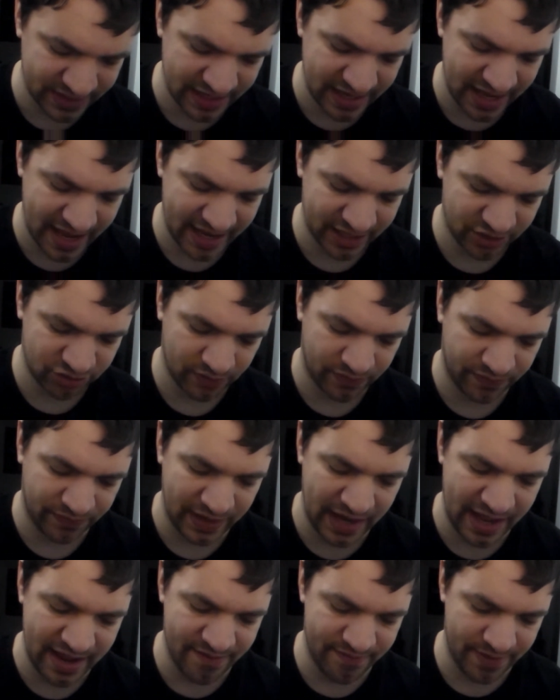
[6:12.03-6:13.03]
any extra
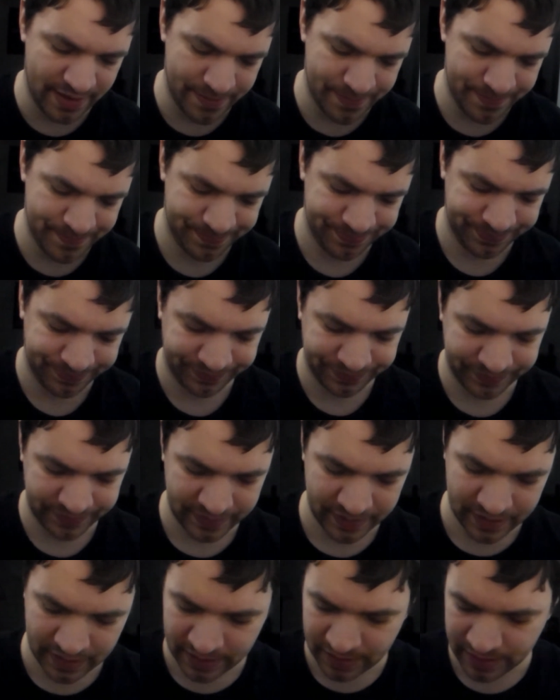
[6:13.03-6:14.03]
flavour.
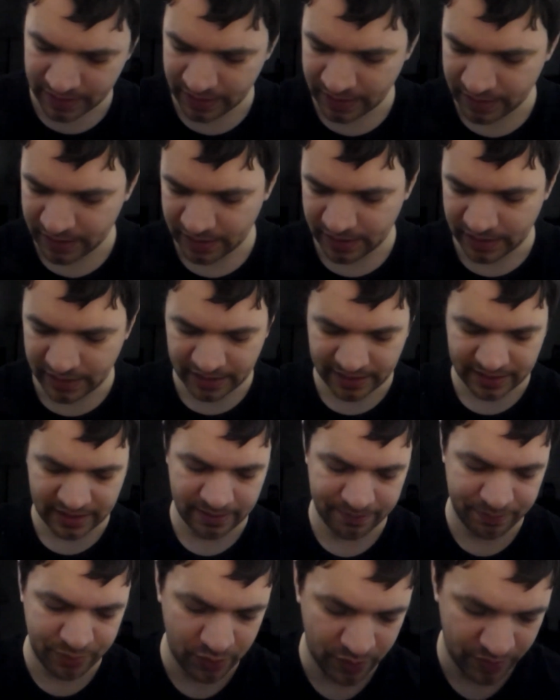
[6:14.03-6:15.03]
And
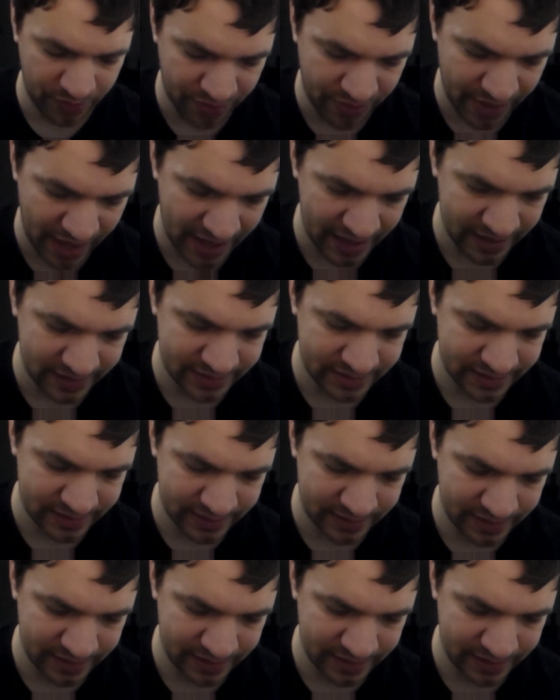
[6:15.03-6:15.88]
I put that,